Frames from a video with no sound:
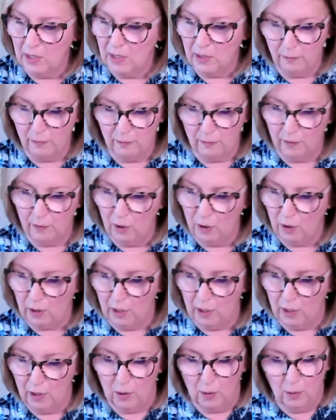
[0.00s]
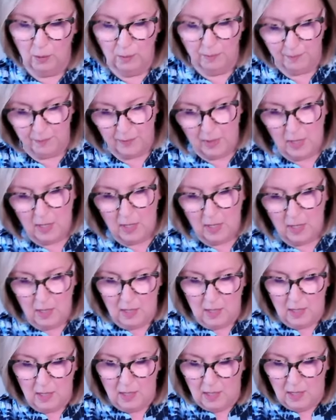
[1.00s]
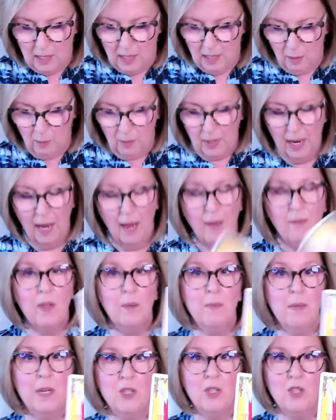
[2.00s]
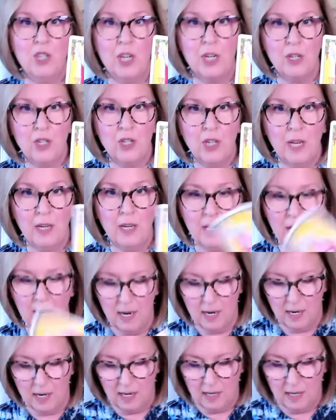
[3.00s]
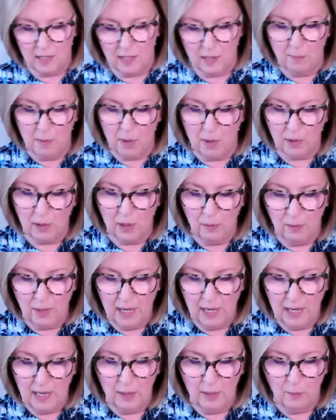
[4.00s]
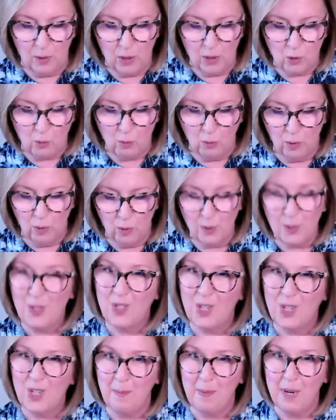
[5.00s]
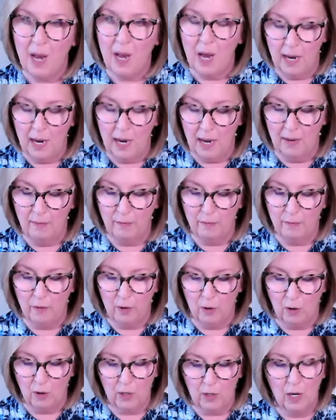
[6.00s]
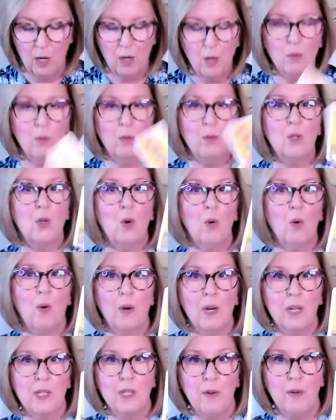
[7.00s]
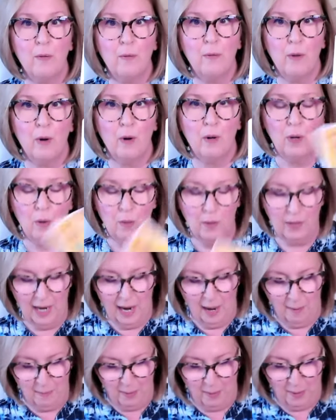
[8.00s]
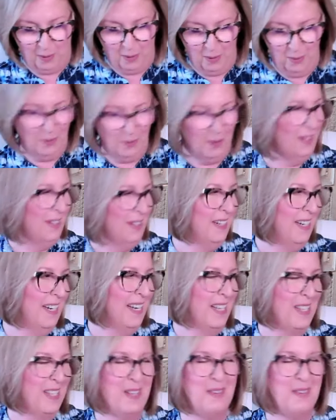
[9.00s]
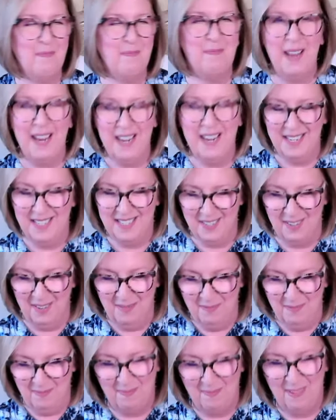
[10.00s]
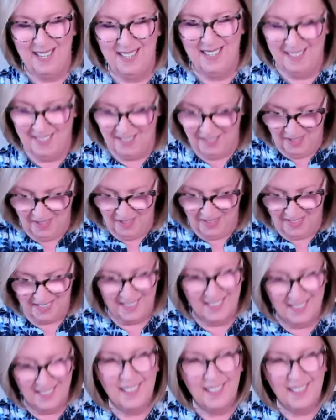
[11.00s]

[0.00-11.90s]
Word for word: is Virgo. Here we have the Magician is Mercury, which rules Gemini and Virgo, Taurus, Virgo, Capricorn, and the Page of Pentacles.